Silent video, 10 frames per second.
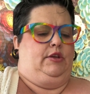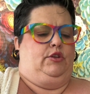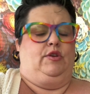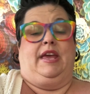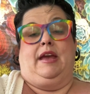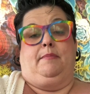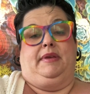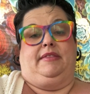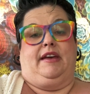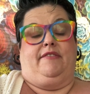you can't
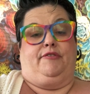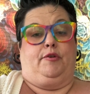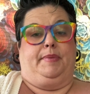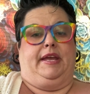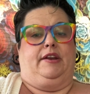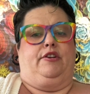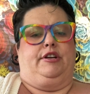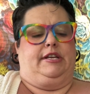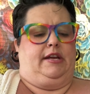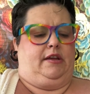beat that for a beginner
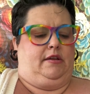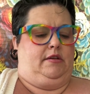deck.